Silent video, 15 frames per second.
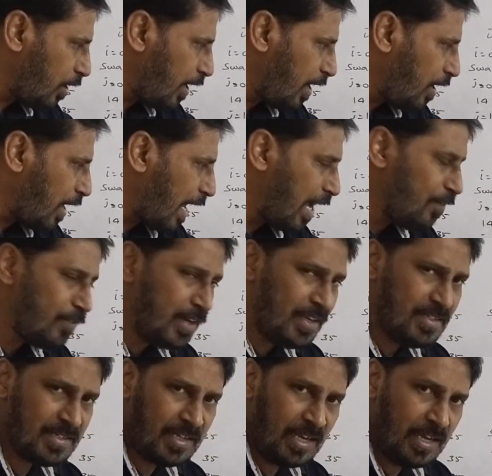
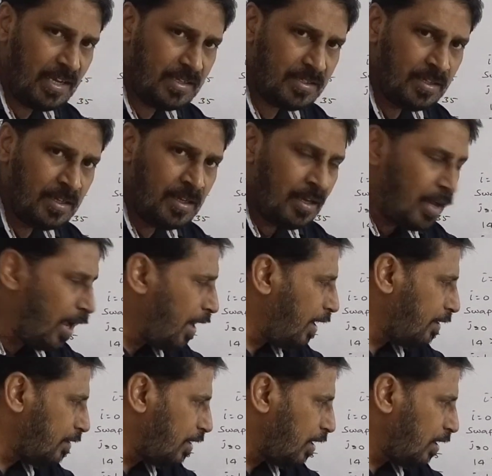average case,
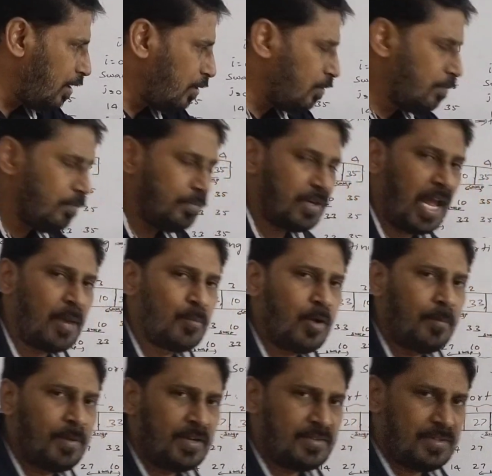and the time
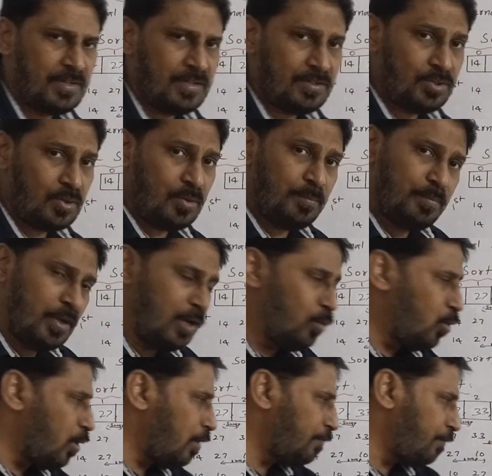complexity is big
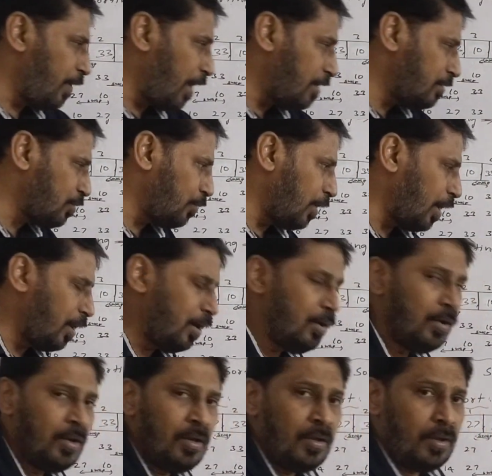O of n square.
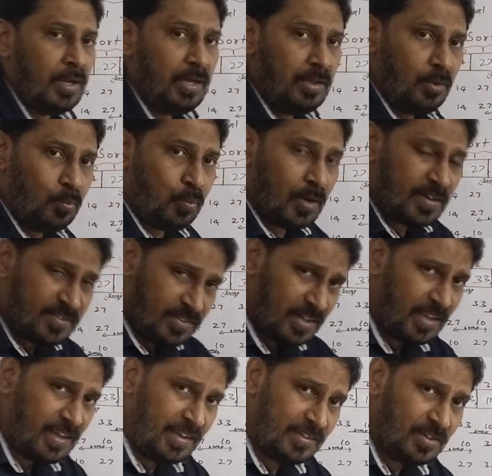In the worst
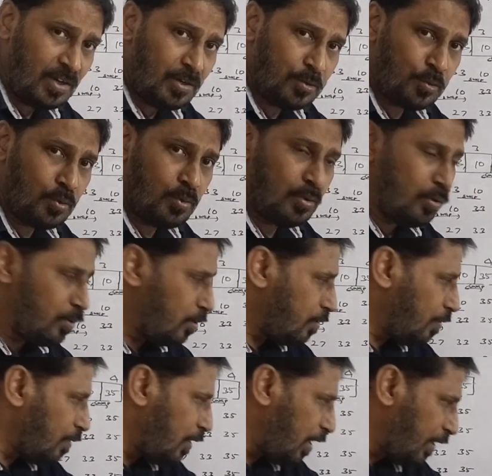case also,
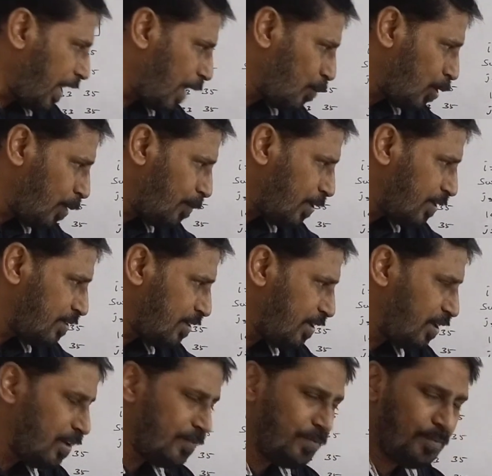the time
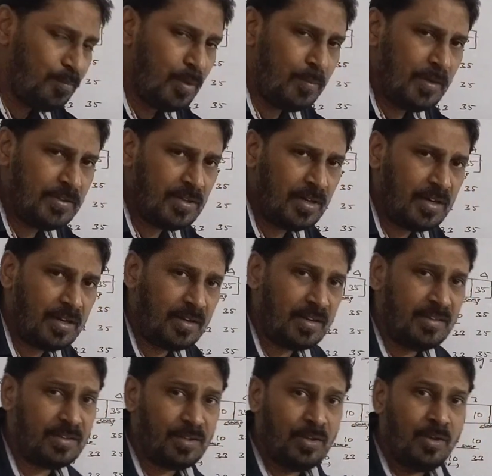complexity of bubble sort, it
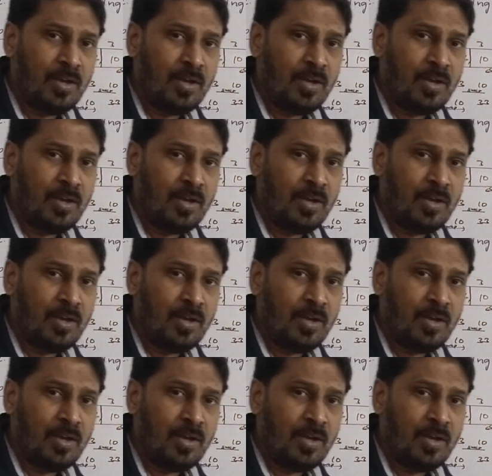is